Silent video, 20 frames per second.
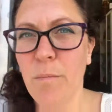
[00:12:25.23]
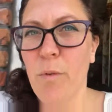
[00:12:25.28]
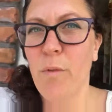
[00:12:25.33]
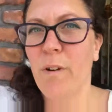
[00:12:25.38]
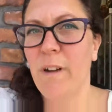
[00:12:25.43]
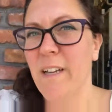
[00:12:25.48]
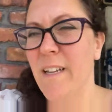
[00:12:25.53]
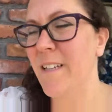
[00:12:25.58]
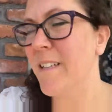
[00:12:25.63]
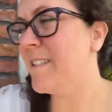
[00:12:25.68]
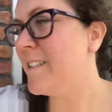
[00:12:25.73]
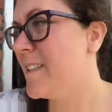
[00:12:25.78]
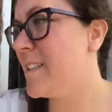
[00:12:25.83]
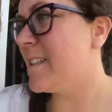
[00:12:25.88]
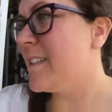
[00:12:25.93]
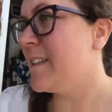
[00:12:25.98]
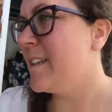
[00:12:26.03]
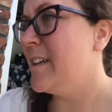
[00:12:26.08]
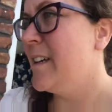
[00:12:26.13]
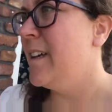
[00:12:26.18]
the
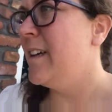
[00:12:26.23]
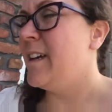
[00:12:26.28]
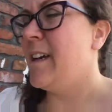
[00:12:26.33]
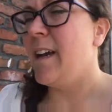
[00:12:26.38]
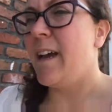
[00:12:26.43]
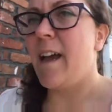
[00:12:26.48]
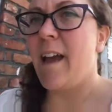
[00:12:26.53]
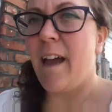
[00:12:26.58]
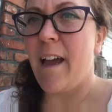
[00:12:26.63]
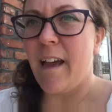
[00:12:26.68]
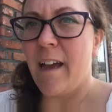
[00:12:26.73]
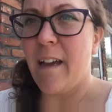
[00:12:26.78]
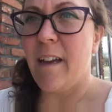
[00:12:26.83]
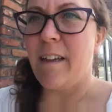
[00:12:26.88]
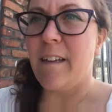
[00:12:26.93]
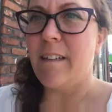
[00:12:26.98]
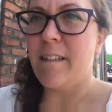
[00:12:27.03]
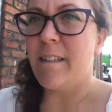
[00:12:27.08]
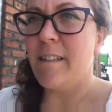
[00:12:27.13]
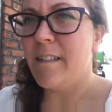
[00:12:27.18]
boys
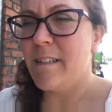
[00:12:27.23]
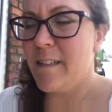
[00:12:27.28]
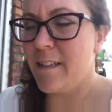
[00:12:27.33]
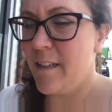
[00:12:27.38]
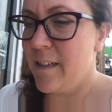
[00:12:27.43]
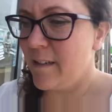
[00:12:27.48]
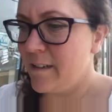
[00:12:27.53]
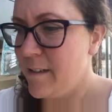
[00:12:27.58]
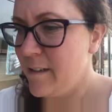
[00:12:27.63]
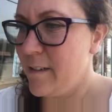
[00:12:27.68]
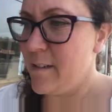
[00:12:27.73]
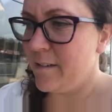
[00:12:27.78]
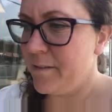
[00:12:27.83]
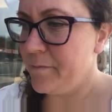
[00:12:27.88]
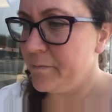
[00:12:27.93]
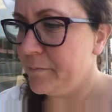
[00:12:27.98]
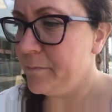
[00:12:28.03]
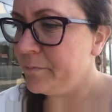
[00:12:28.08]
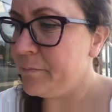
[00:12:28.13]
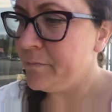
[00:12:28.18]
and
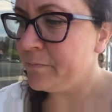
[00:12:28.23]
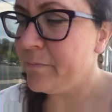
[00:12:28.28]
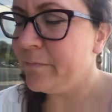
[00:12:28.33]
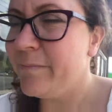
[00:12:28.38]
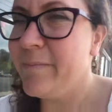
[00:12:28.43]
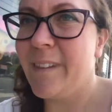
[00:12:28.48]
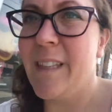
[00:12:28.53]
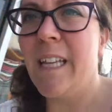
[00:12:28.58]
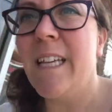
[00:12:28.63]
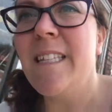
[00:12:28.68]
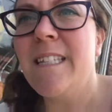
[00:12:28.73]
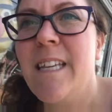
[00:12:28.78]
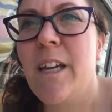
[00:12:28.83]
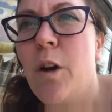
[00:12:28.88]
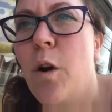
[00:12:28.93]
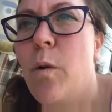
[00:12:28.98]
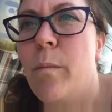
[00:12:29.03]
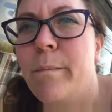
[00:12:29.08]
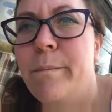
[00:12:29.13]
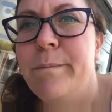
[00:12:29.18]
list
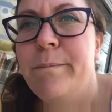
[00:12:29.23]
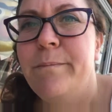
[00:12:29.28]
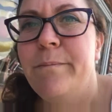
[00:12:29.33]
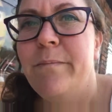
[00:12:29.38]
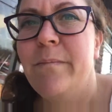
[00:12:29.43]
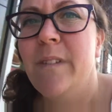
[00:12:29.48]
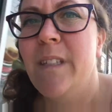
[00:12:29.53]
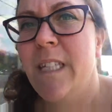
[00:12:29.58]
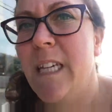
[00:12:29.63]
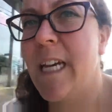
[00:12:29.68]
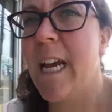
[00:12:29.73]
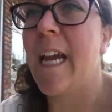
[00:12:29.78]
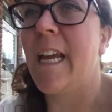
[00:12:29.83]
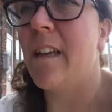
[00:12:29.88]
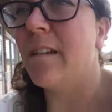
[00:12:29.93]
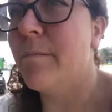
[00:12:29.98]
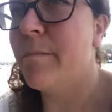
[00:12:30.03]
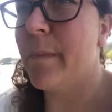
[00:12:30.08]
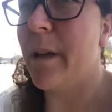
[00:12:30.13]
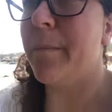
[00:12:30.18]
at home
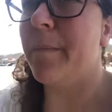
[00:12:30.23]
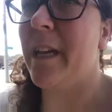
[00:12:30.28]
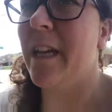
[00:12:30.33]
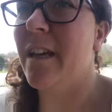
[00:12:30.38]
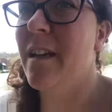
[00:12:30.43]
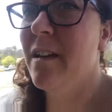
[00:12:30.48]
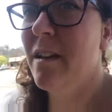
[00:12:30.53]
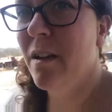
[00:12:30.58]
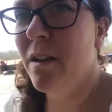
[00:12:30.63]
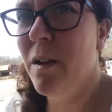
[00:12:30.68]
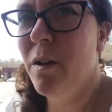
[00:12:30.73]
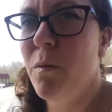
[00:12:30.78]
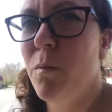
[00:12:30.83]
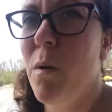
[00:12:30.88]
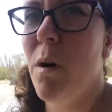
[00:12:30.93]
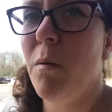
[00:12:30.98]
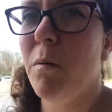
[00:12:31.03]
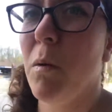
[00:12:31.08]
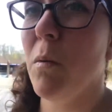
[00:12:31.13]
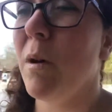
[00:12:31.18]
tonight, maybe
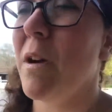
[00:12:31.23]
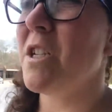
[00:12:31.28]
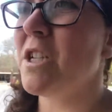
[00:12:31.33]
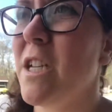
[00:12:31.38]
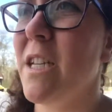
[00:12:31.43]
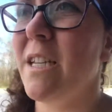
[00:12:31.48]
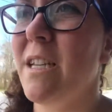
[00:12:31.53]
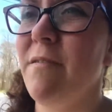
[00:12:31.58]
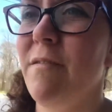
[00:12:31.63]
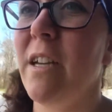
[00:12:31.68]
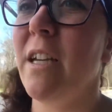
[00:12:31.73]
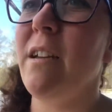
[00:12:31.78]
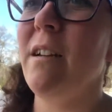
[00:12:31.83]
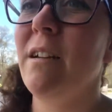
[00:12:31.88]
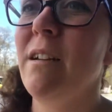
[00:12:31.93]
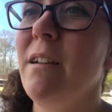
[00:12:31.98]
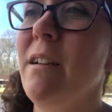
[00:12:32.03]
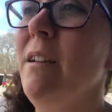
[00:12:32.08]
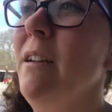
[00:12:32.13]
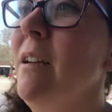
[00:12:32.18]
while we're watching TV.
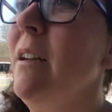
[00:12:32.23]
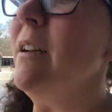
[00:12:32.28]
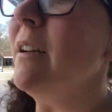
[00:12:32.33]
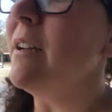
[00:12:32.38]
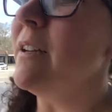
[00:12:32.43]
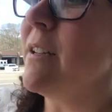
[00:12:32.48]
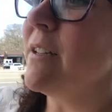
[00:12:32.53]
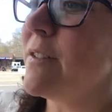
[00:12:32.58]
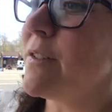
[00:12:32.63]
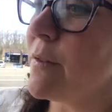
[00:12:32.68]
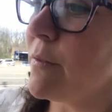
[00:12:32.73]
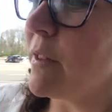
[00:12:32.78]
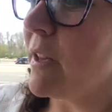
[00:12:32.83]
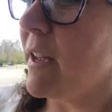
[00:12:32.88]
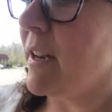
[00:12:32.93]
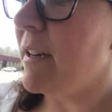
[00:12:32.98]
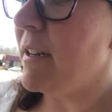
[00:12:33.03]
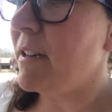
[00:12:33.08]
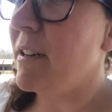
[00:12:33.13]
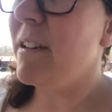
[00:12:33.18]
So
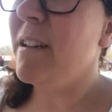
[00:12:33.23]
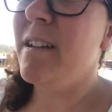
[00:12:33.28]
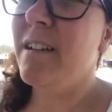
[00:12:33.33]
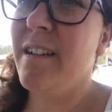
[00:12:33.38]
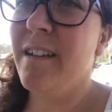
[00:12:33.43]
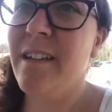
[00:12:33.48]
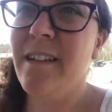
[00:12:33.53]
then